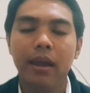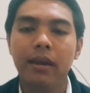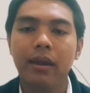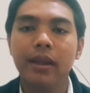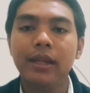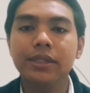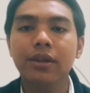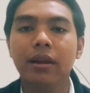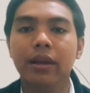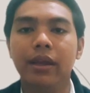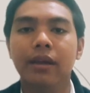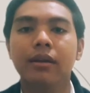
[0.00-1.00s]

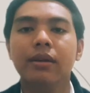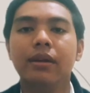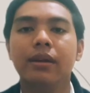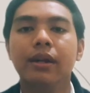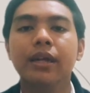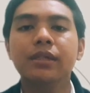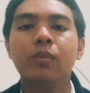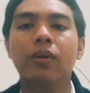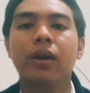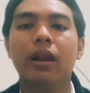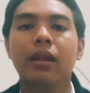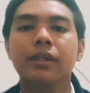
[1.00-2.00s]
Additionally, this
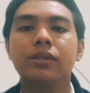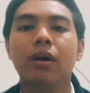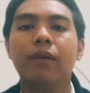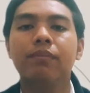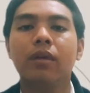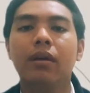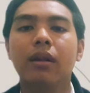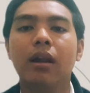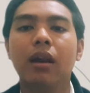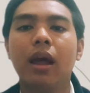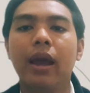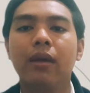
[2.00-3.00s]
model is often
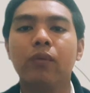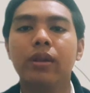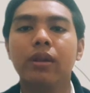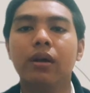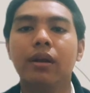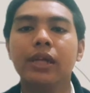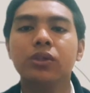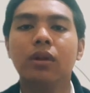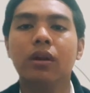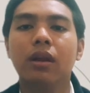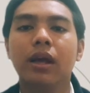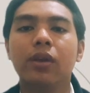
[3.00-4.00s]
aligned with the
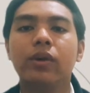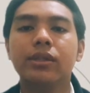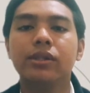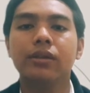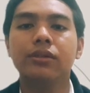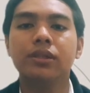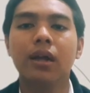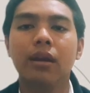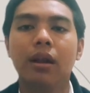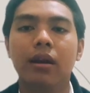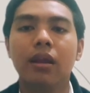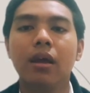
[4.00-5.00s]
national education
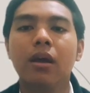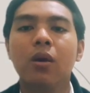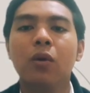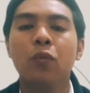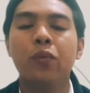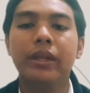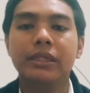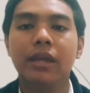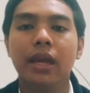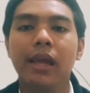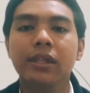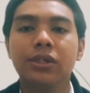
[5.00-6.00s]
standard, which
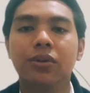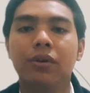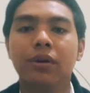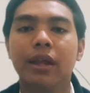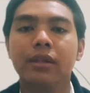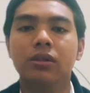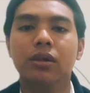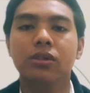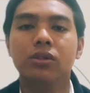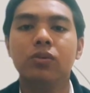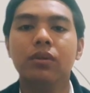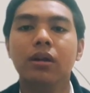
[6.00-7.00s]
ensure that the
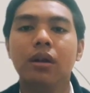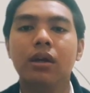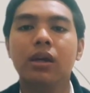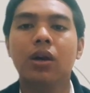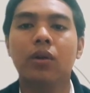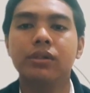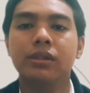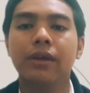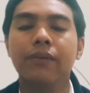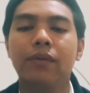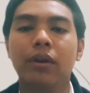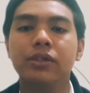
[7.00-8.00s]
students across
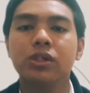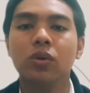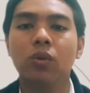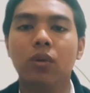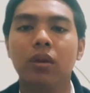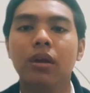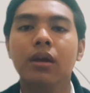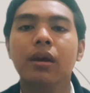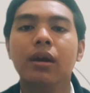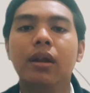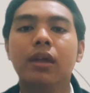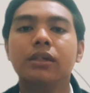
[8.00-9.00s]
different schools
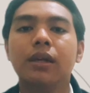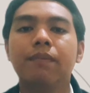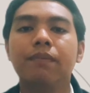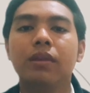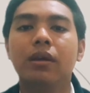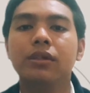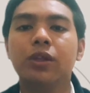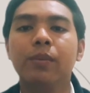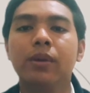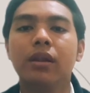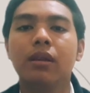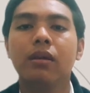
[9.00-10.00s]
receive the
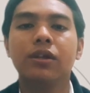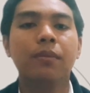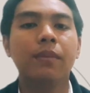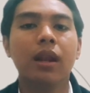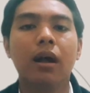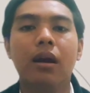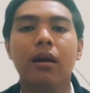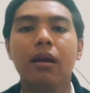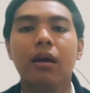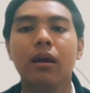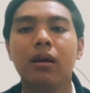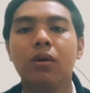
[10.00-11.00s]
similar
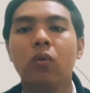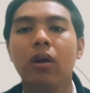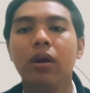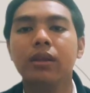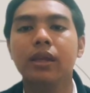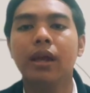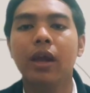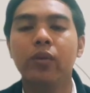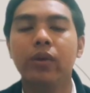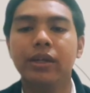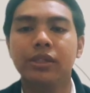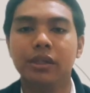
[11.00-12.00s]
quality
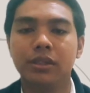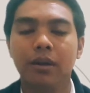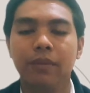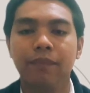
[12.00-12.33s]
educations.